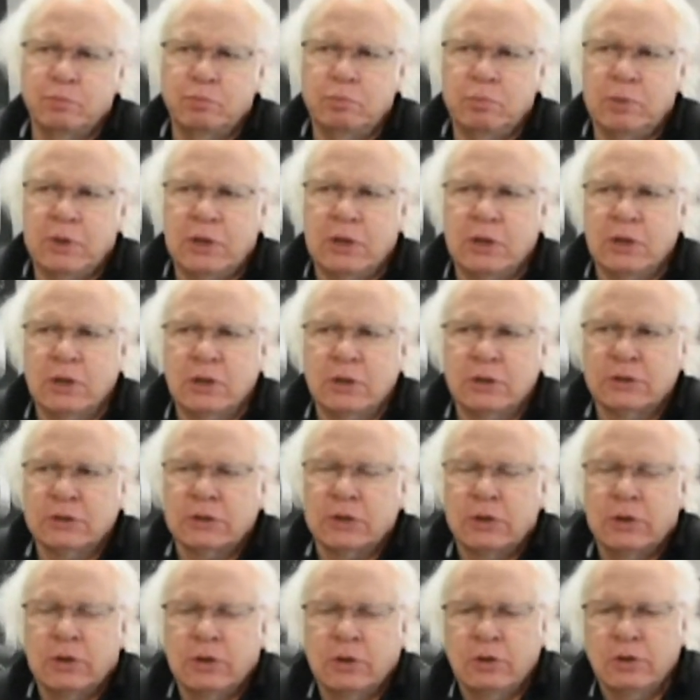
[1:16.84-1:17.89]

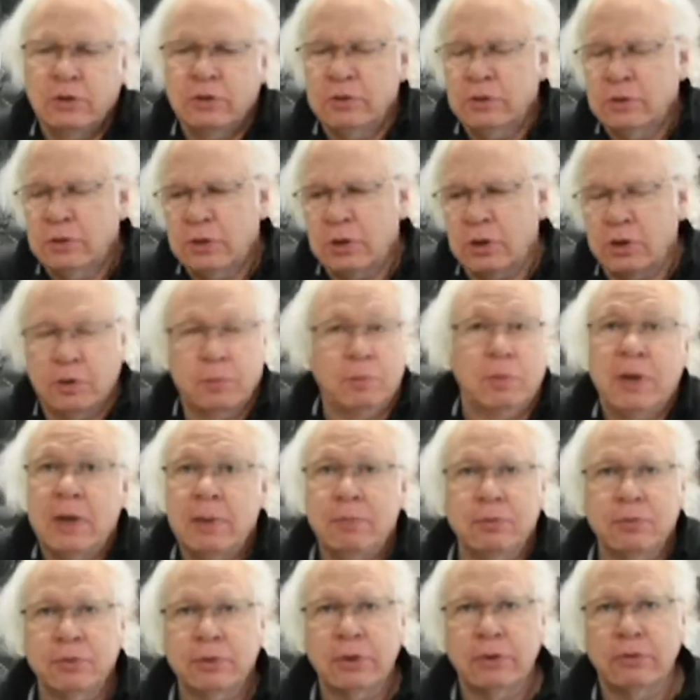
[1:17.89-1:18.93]
because the
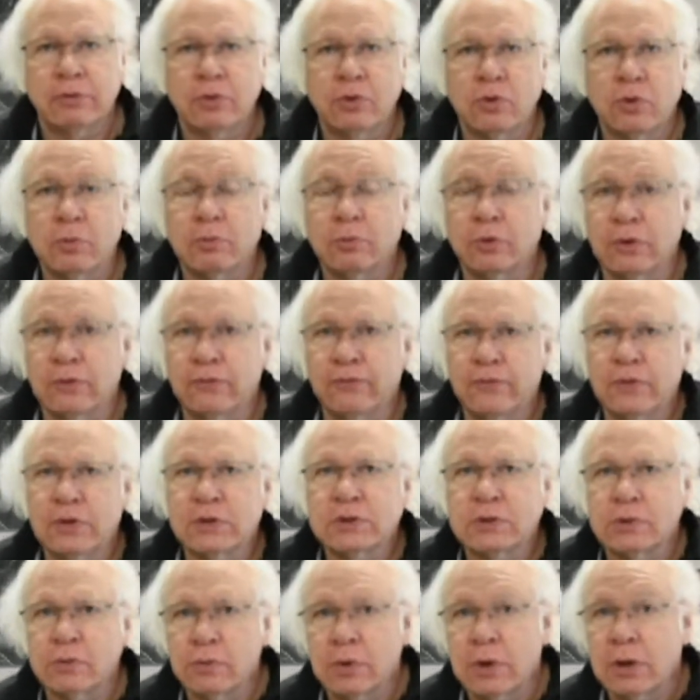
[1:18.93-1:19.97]
people they would normally
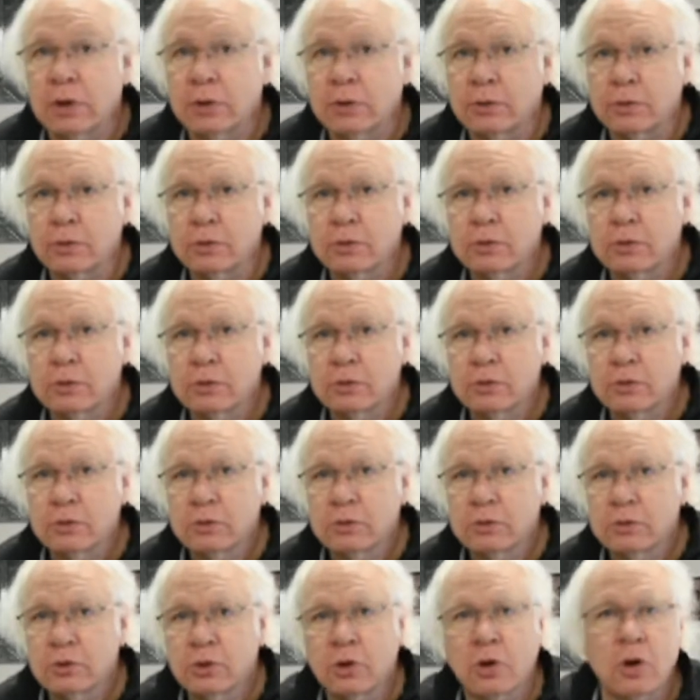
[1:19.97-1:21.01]
visit with,
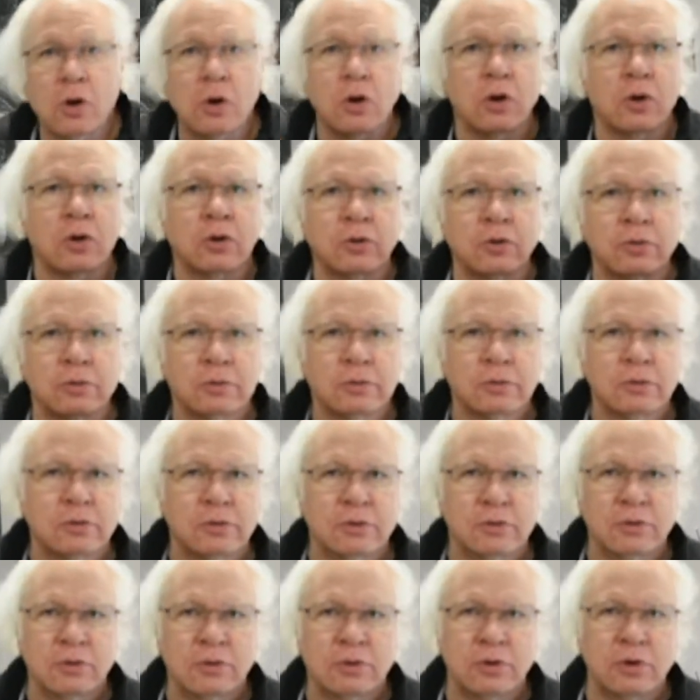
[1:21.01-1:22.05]
call,
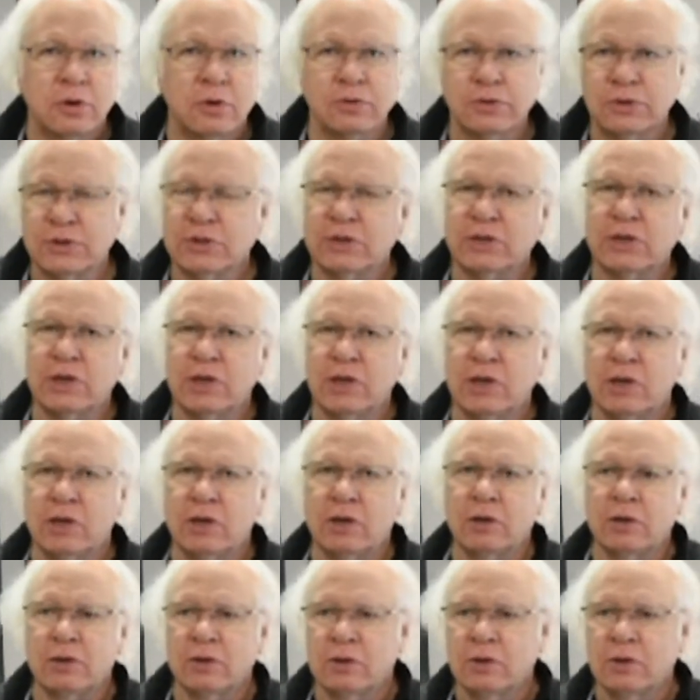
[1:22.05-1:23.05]
go see,